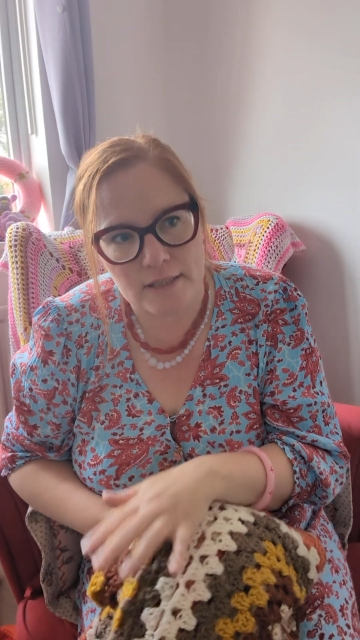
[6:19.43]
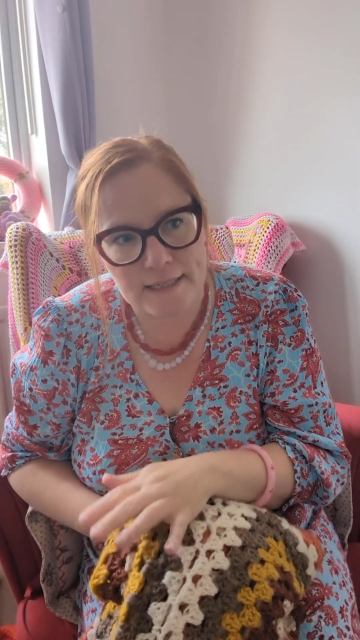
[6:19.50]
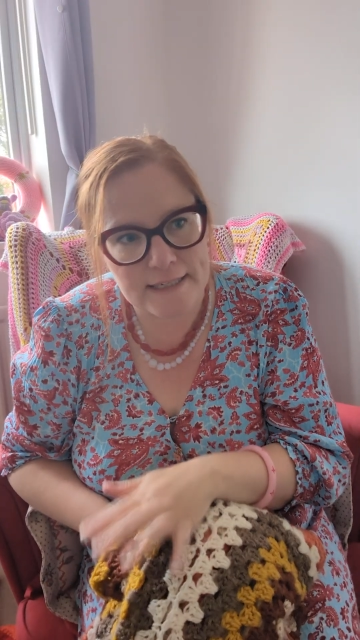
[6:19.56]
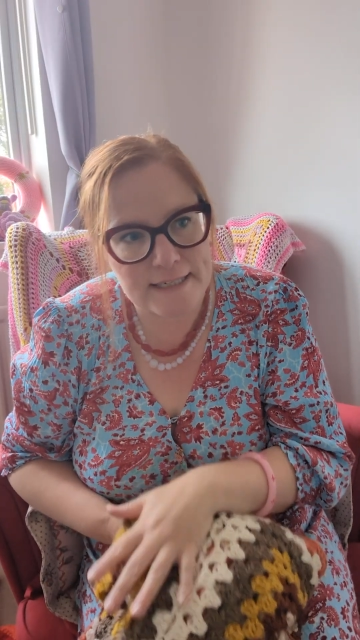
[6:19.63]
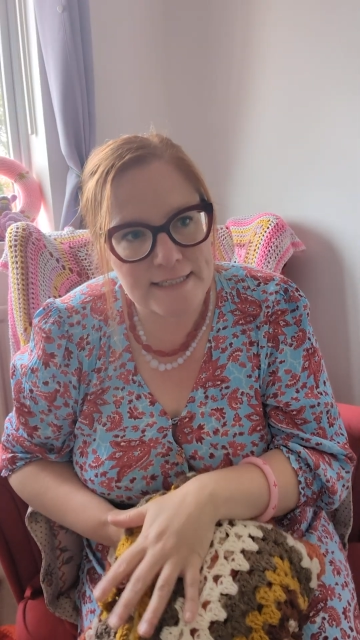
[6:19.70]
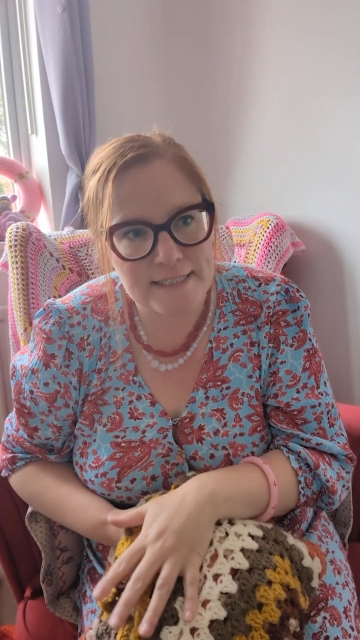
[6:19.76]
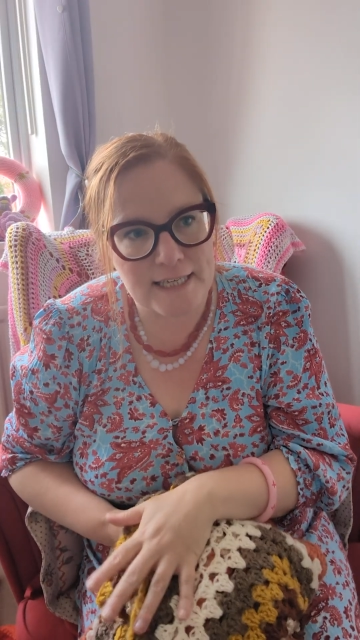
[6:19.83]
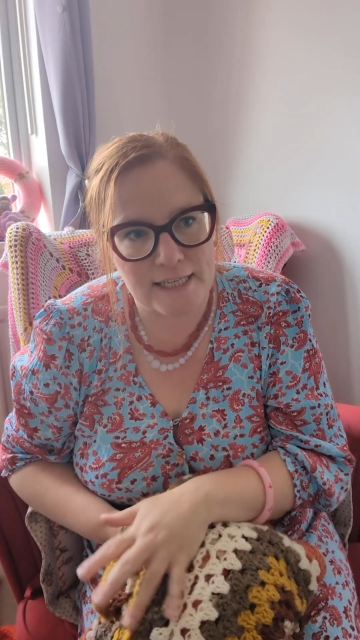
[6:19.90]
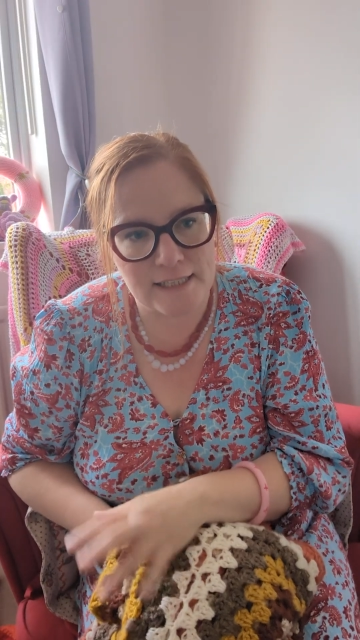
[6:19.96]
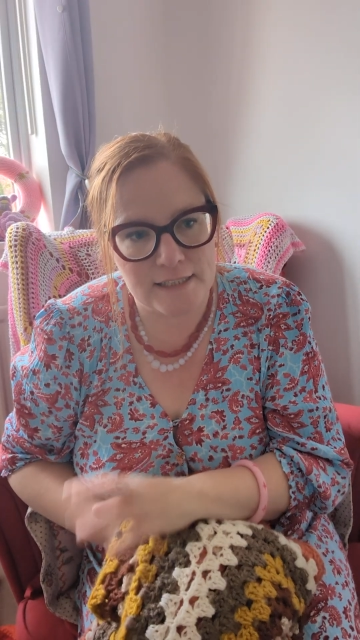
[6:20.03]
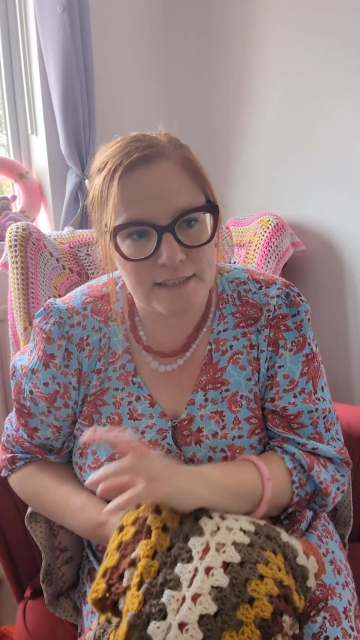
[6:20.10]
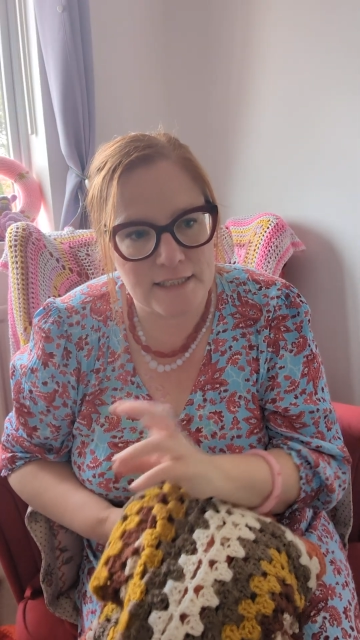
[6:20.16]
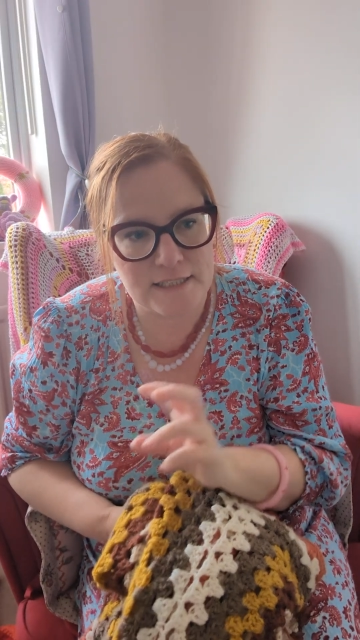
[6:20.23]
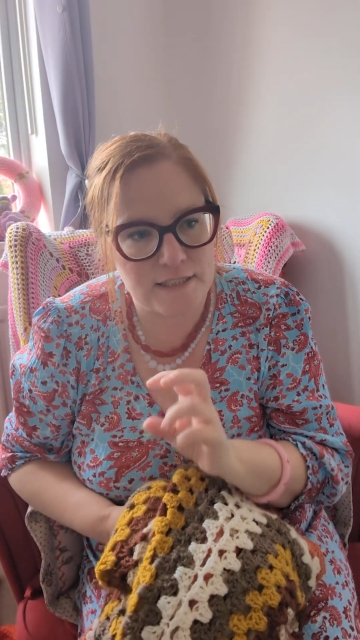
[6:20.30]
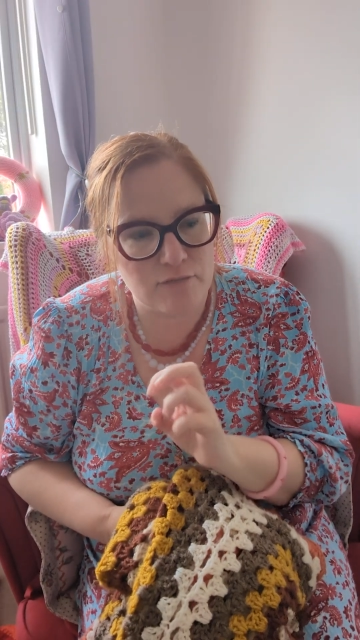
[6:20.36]
Like I said,
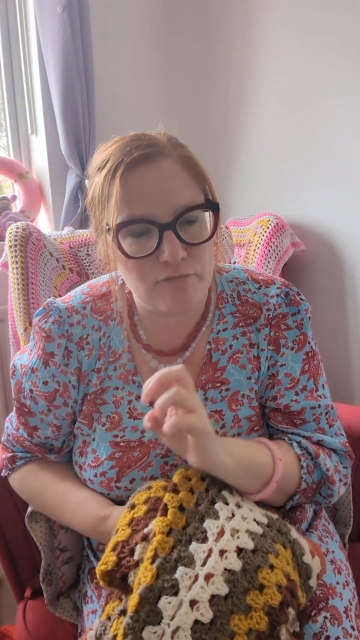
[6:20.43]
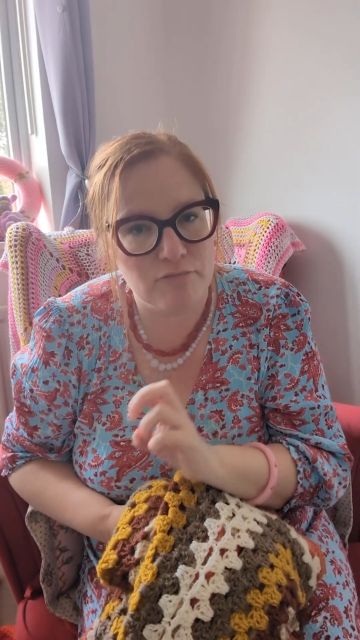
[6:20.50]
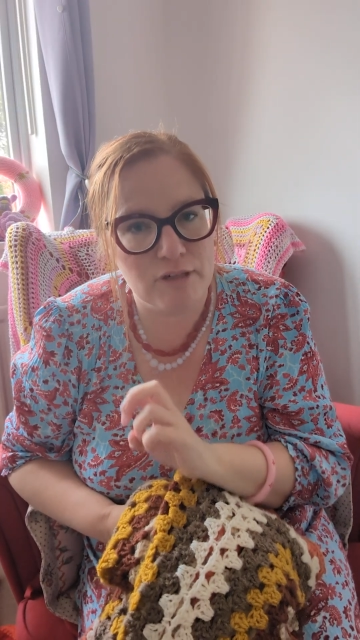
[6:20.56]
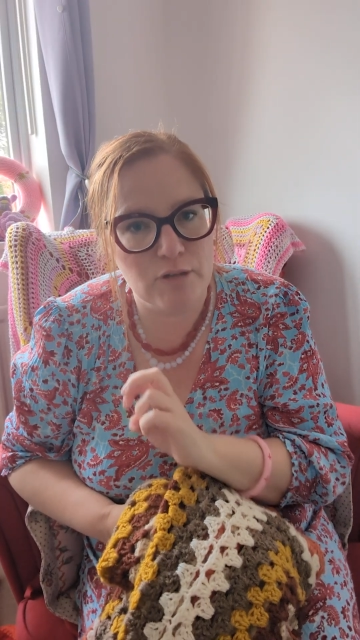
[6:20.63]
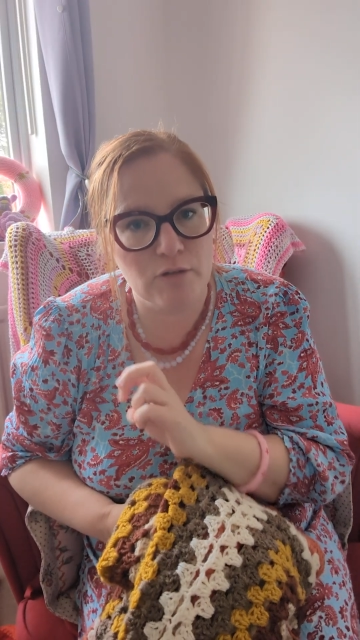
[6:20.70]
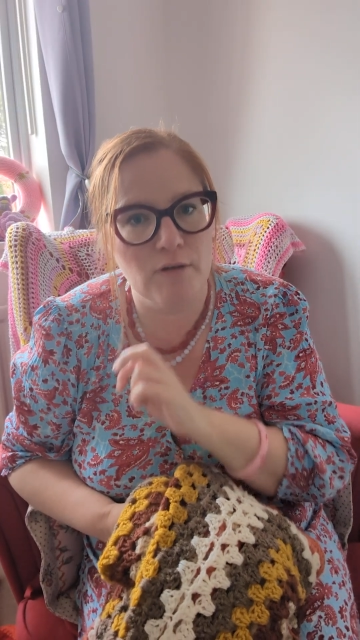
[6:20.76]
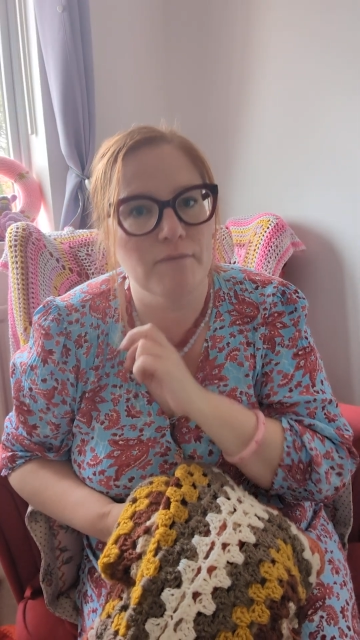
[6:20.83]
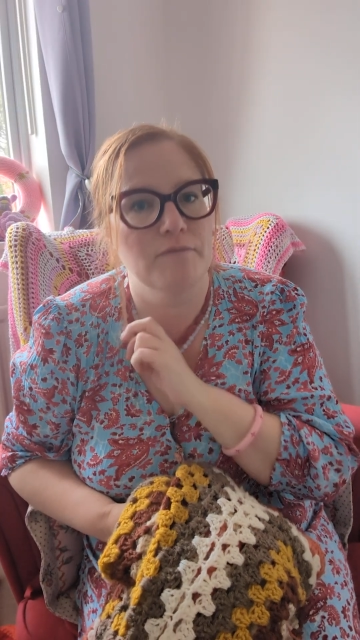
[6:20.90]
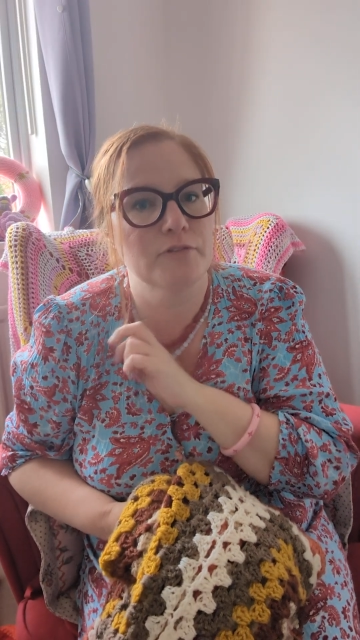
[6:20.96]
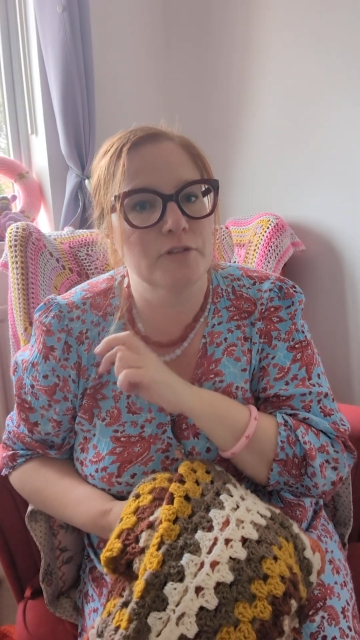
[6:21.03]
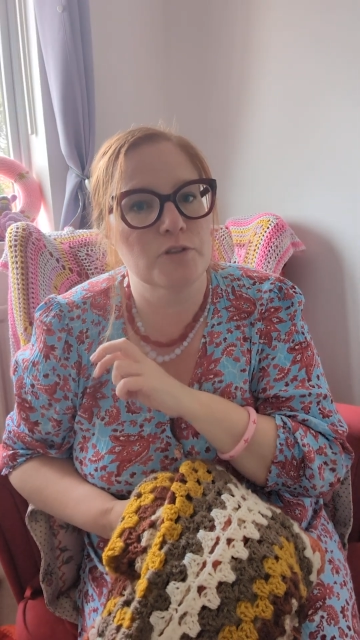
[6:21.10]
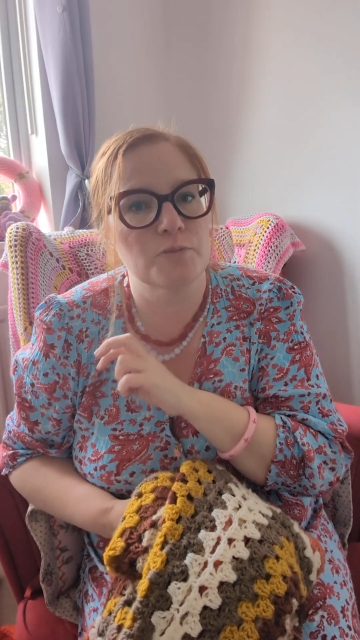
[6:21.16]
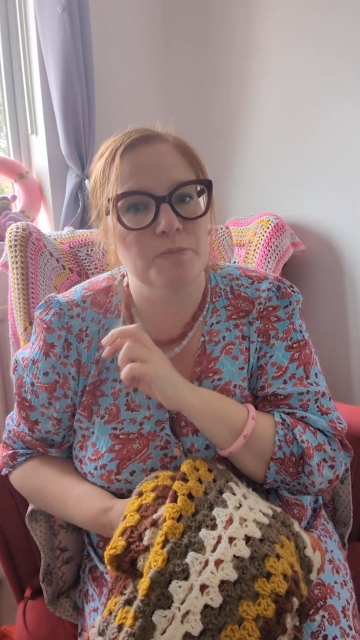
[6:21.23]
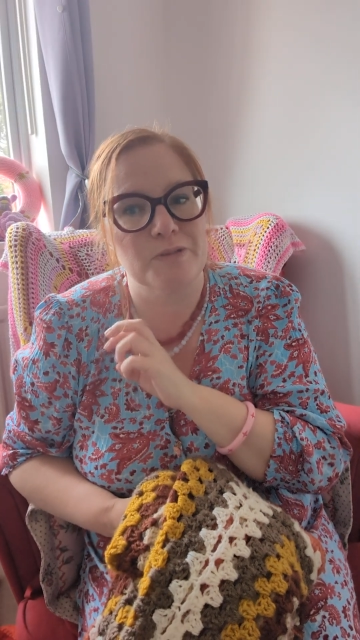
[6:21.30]
it's a real confidence